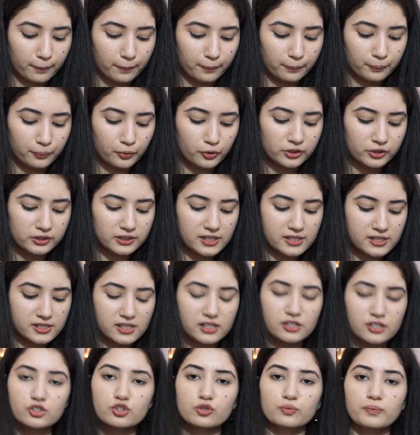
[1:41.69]
put this
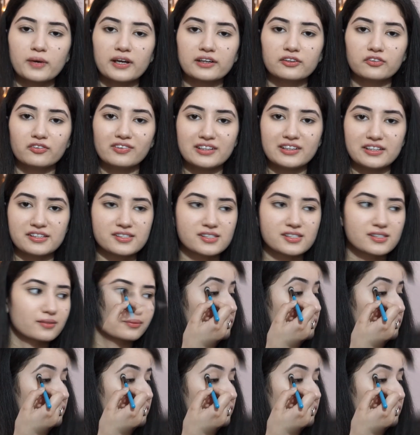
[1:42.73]
into my crease.